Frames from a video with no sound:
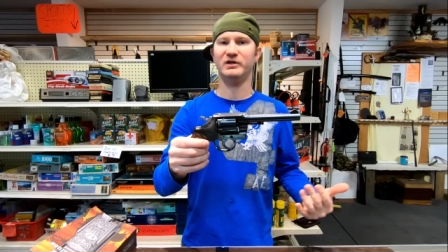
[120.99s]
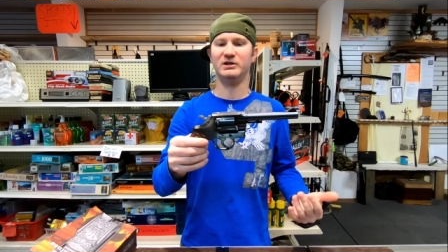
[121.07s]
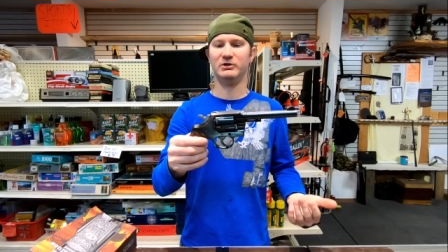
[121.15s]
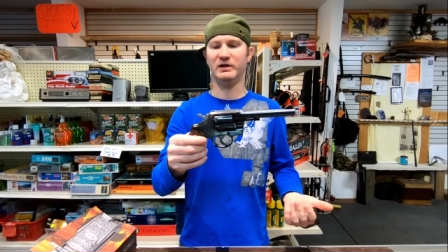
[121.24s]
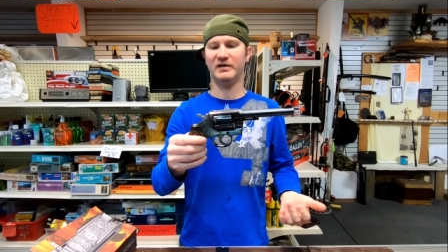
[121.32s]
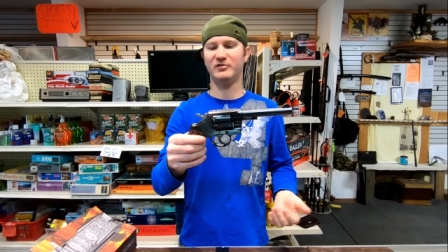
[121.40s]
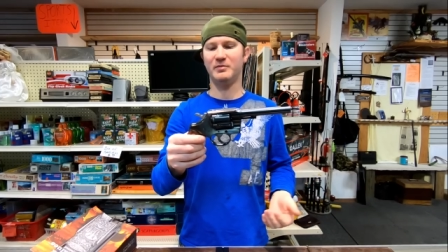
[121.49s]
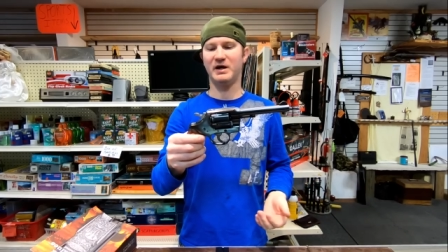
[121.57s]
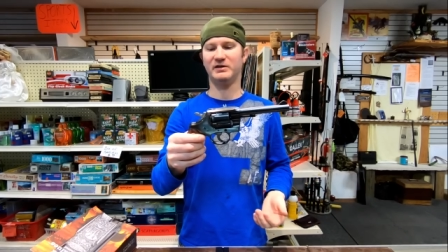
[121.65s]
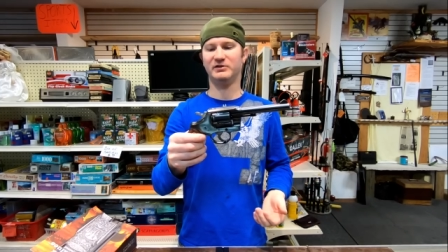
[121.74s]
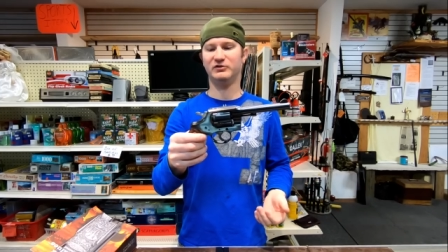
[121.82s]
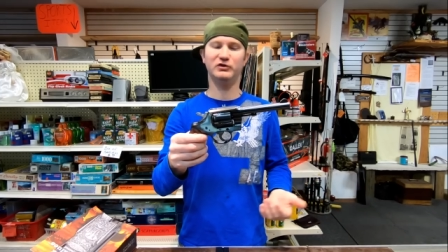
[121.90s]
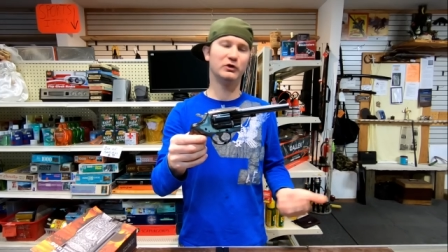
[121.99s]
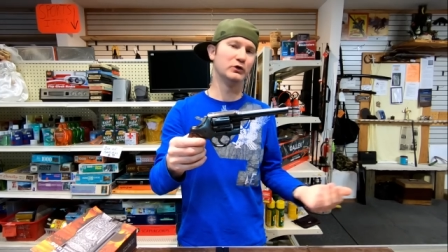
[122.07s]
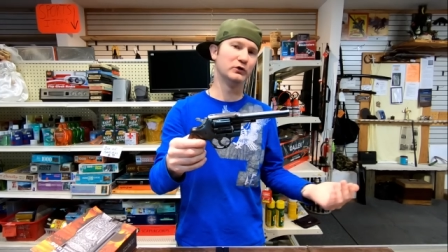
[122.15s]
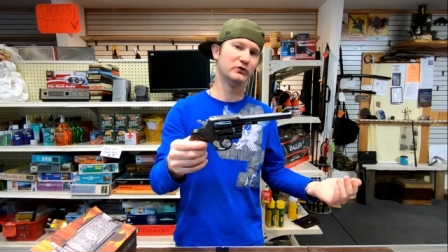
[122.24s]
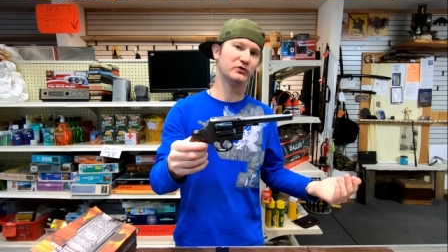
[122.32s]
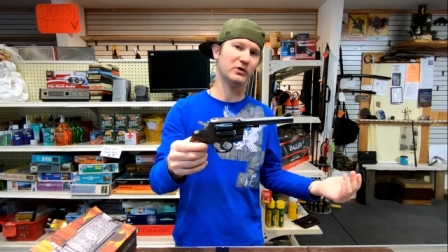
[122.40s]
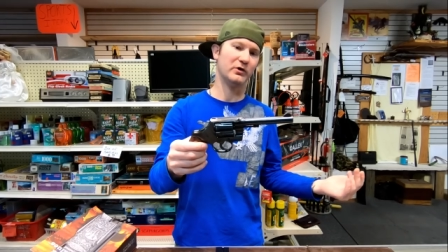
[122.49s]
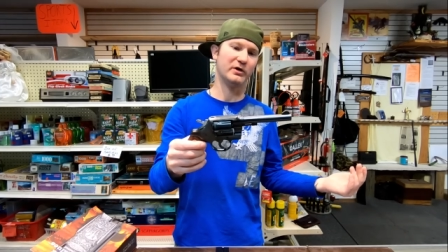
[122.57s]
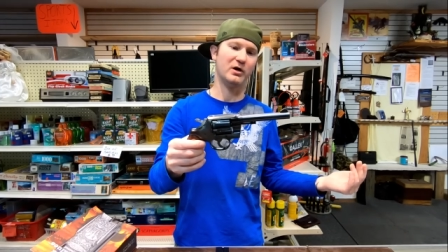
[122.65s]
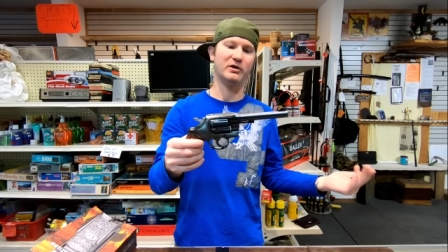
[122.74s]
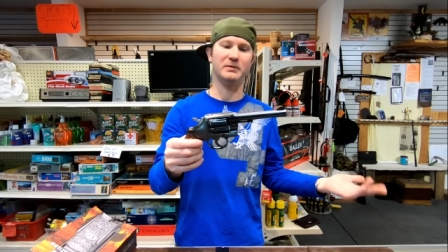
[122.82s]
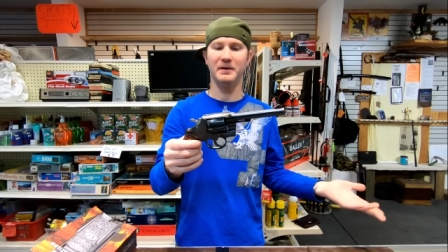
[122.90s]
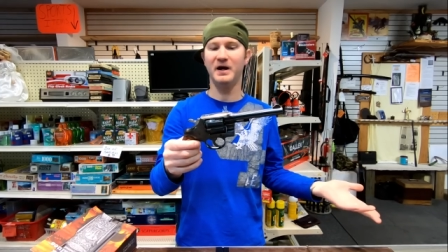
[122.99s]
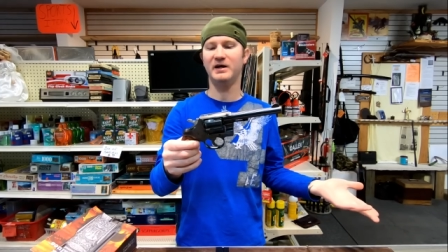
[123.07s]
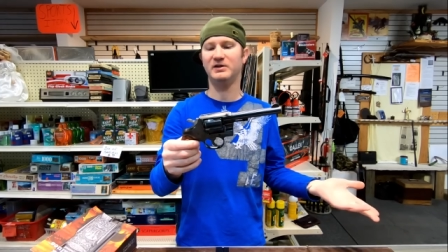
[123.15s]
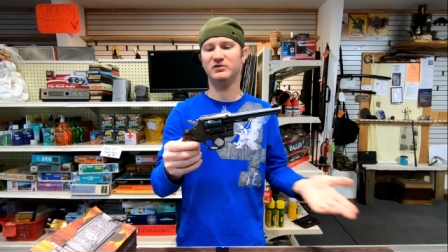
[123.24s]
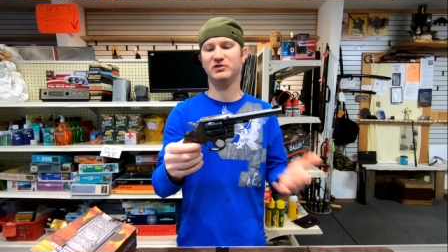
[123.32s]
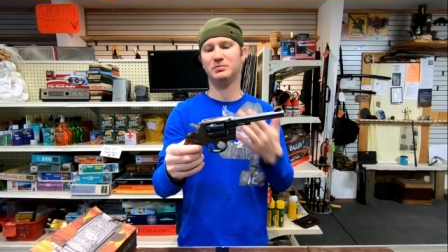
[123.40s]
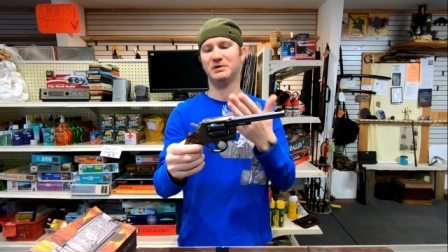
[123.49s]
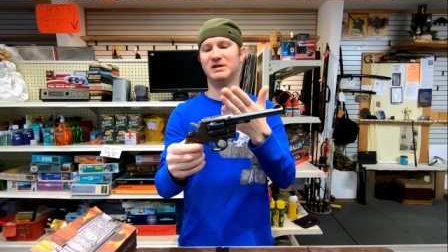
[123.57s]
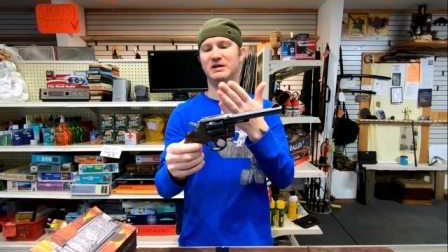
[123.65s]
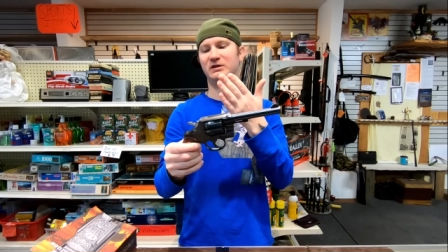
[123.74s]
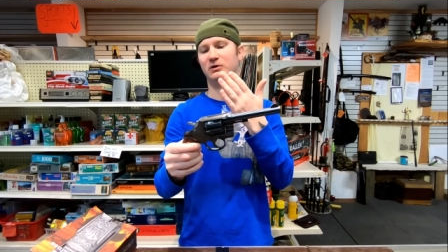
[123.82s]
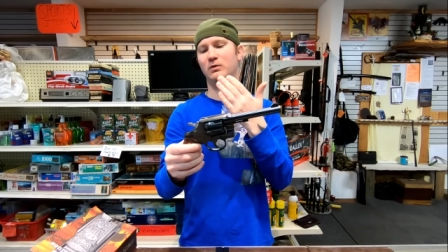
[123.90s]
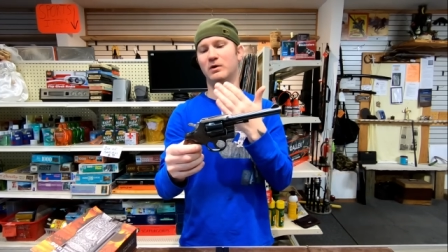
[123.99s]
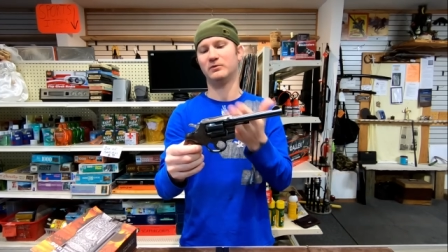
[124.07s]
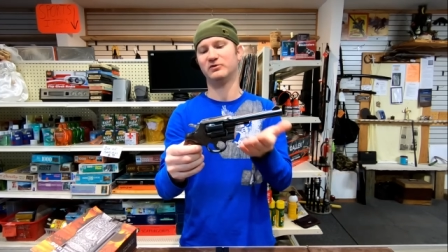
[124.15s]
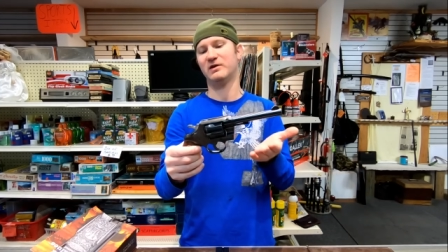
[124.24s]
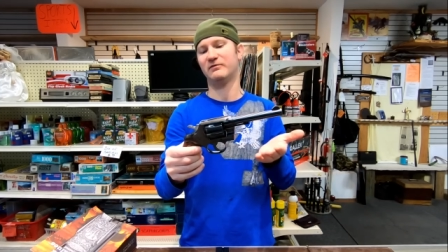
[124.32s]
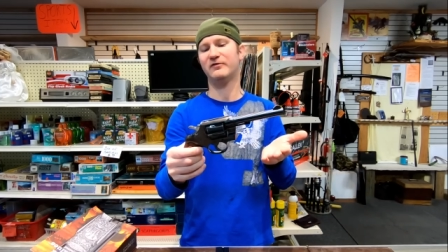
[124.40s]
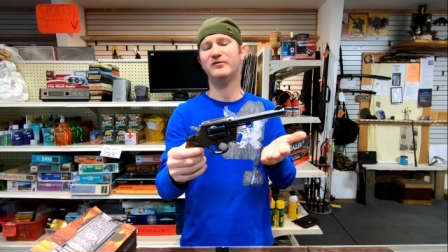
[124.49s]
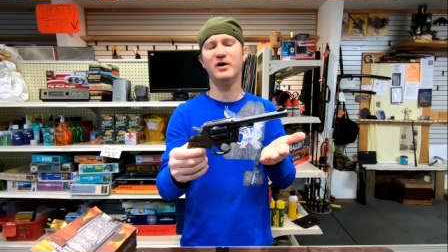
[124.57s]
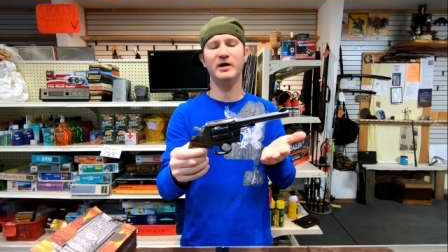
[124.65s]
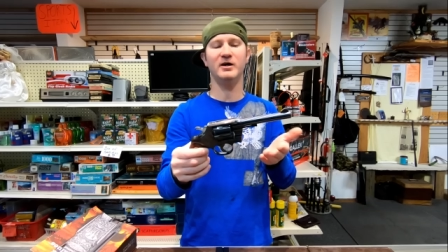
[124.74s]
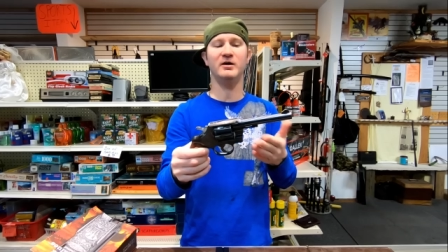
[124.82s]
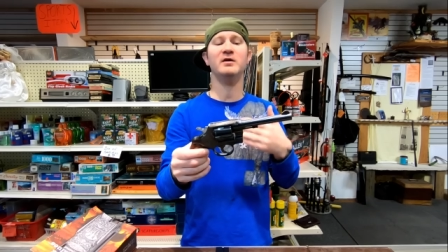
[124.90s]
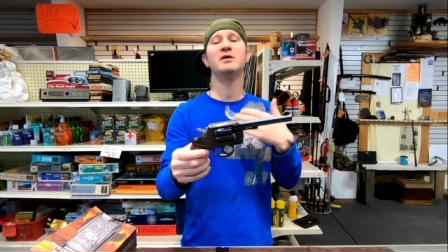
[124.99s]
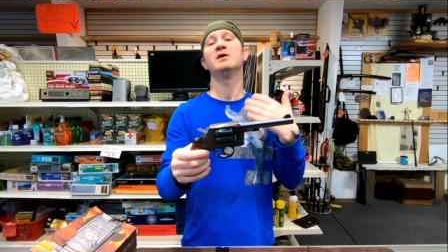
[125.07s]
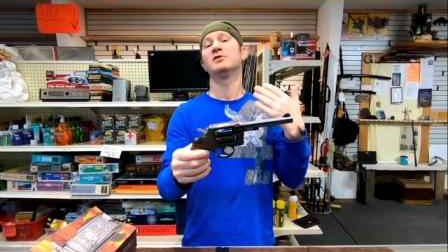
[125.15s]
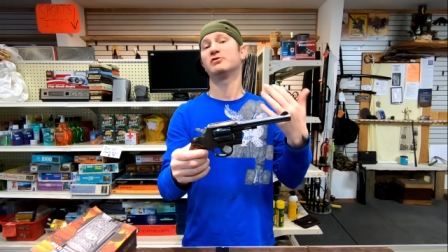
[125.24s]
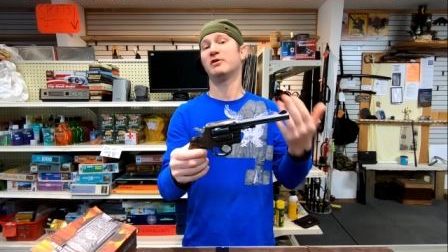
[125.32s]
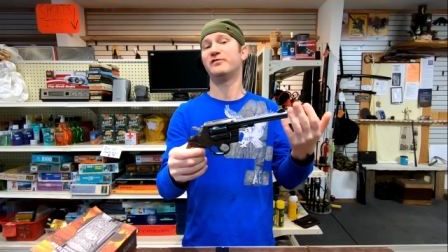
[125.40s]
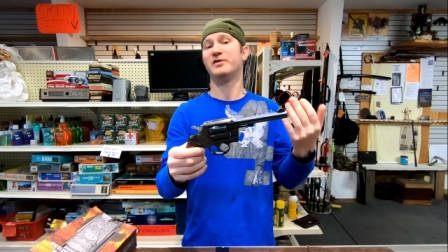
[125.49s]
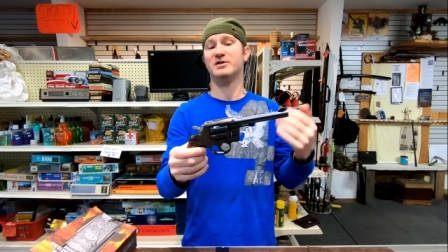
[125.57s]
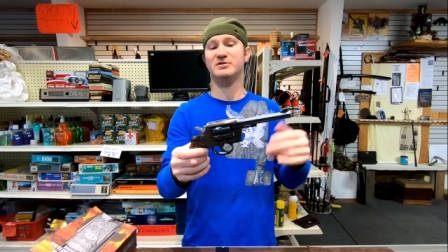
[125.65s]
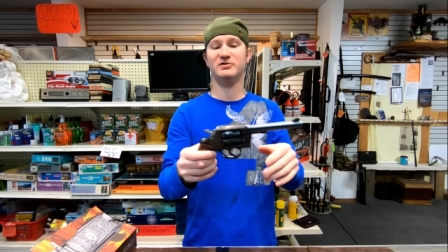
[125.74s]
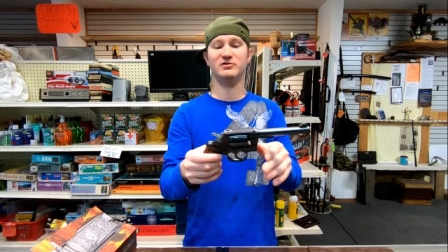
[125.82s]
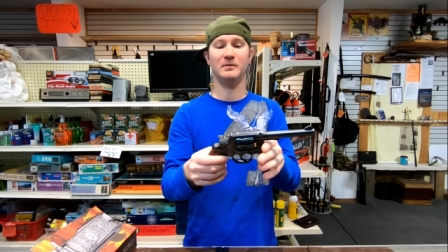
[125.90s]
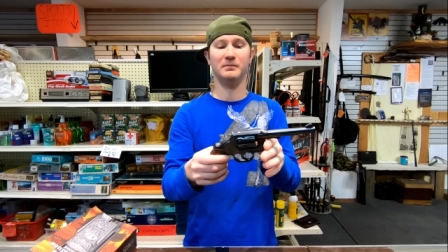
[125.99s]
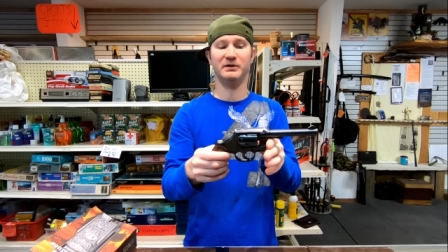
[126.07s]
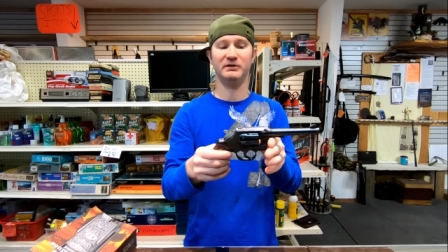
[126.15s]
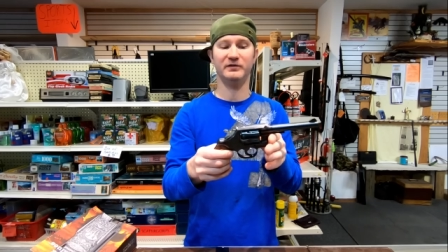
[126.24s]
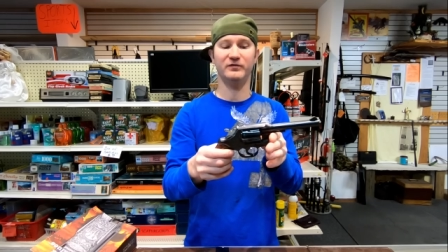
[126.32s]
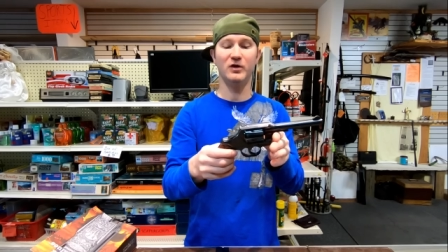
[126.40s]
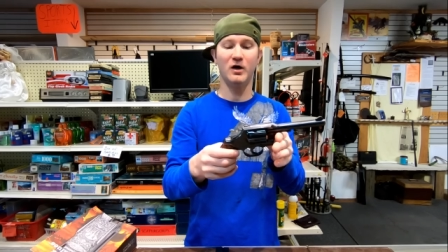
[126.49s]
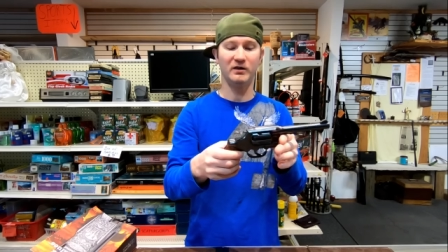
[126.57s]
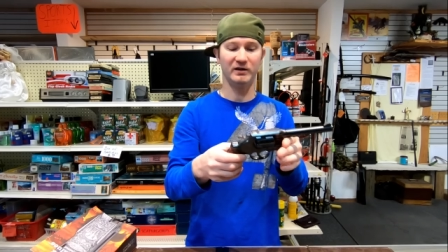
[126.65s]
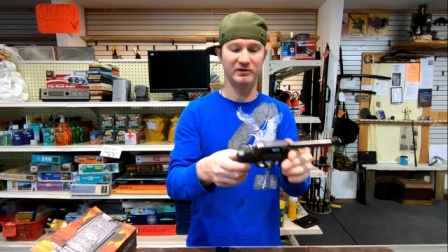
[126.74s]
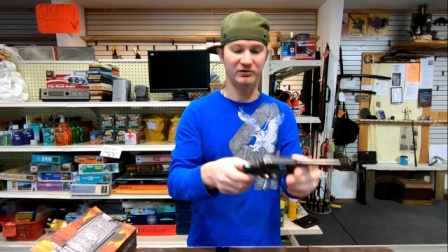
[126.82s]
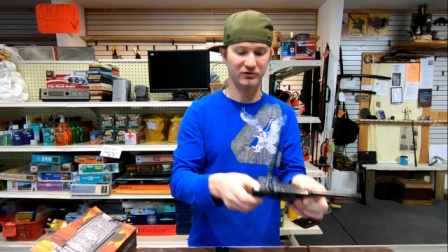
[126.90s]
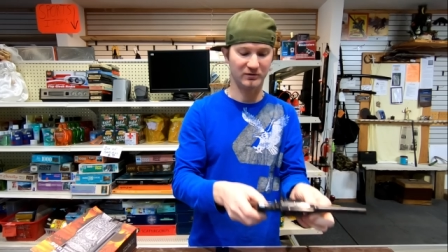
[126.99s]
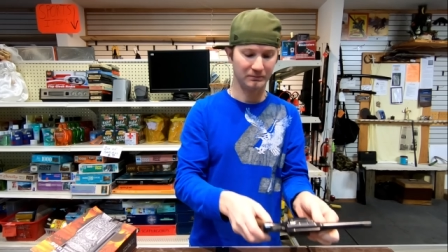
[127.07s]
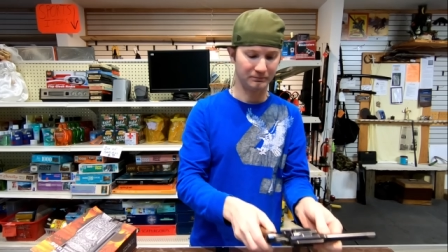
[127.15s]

you'd have to buy these used, so it all depends. This particular one was never fired, so the finish is completely flawless.